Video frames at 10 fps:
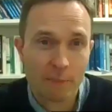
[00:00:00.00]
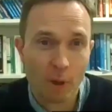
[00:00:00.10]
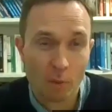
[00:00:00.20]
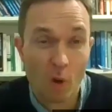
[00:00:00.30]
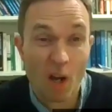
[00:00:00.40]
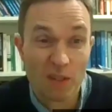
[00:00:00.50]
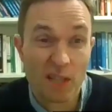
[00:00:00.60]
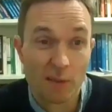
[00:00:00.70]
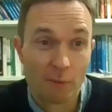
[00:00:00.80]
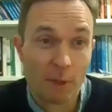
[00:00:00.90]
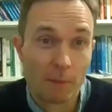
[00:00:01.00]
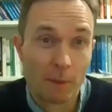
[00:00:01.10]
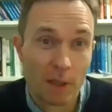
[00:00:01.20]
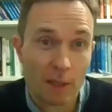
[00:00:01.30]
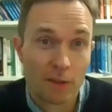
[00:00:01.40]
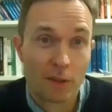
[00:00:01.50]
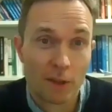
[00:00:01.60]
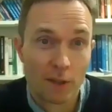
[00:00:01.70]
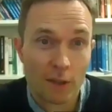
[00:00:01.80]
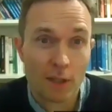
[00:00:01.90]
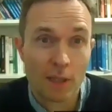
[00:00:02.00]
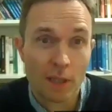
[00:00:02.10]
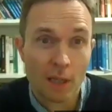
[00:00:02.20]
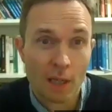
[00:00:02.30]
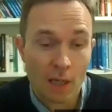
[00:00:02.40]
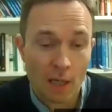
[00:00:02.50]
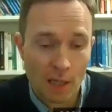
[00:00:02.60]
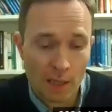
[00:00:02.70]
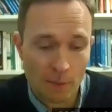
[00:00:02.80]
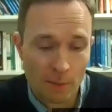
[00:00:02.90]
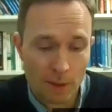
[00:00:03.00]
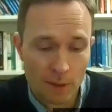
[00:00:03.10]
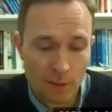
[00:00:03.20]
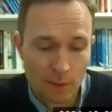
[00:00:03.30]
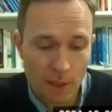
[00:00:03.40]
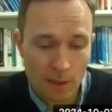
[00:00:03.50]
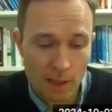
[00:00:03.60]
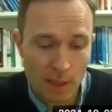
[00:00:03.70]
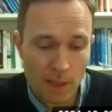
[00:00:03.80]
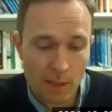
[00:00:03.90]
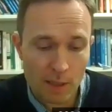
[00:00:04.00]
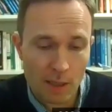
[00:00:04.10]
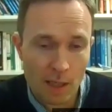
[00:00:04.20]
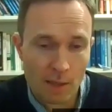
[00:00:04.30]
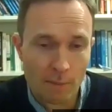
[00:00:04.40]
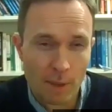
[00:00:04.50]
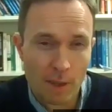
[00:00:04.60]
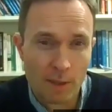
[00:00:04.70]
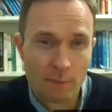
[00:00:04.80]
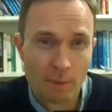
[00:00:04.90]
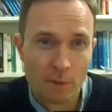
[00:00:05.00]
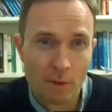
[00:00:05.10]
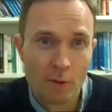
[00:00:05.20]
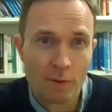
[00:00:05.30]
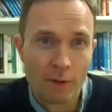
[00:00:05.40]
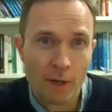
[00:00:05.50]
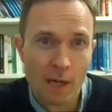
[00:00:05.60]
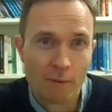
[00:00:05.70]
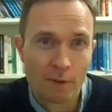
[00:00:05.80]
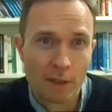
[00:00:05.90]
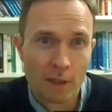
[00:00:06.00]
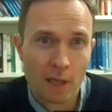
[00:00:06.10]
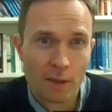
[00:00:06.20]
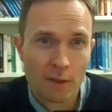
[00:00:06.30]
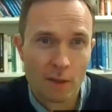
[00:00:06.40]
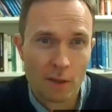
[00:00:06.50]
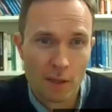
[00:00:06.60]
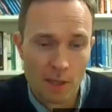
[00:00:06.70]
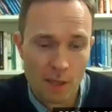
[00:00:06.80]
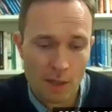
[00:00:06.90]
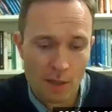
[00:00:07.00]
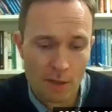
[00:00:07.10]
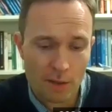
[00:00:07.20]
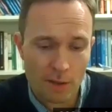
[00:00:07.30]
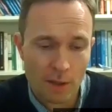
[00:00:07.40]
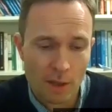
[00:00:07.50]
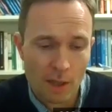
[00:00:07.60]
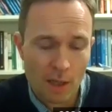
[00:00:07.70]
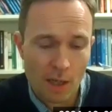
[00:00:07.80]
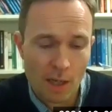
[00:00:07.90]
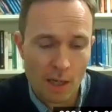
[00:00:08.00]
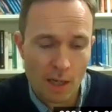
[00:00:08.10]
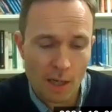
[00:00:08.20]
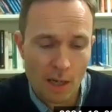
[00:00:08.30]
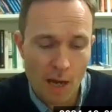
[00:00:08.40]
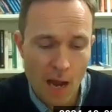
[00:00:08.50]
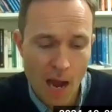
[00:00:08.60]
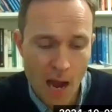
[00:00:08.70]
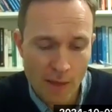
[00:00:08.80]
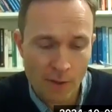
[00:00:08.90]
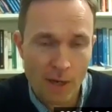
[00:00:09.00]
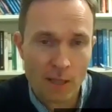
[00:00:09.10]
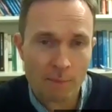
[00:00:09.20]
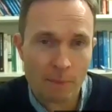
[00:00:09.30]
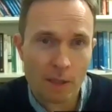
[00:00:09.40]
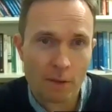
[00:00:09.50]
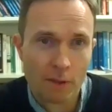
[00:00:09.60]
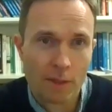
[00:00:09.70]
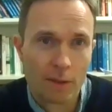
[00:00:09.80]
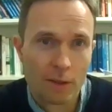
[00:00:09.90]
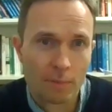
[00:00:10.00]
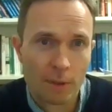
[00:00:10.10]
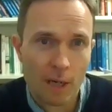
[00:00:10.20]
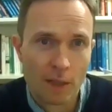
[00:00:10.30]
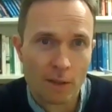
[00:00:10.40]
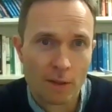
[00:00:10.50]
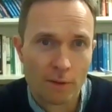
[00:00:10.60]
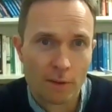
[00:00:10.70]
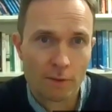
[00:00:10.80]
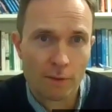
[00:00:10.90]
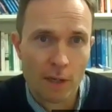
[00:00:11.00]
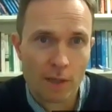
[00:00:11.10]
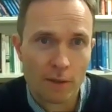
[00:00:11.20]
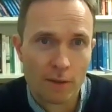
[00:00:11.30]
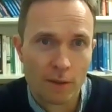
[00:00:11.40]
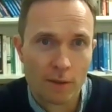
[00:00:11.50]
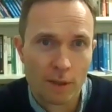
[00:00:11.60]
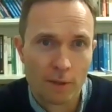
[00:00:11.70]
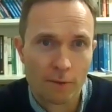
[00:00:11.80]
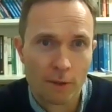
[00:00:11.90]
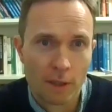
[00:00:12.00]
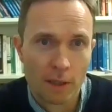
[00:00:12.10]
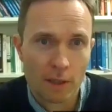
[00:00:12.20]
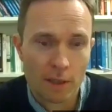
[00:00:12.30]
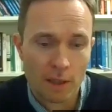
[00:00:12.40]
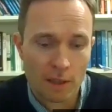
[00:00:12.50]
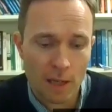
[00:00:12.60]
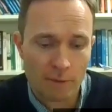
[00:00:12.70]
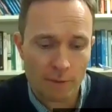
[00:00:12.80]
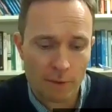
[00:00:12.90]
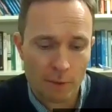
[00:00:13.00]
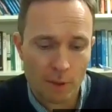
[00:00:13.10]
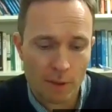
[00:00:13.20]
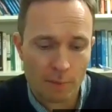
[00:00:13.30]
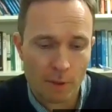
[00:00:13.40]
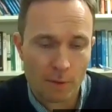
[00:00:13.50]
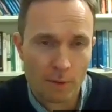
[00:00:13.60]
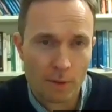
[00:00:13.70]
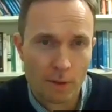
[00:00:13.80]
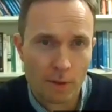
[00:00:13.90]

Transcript: what was giving people the kind of security that they needed. And because it's been eroded very heavily in the last 30 years, and there hasn't been increased protections for renters significantly, it's left us quite exposed.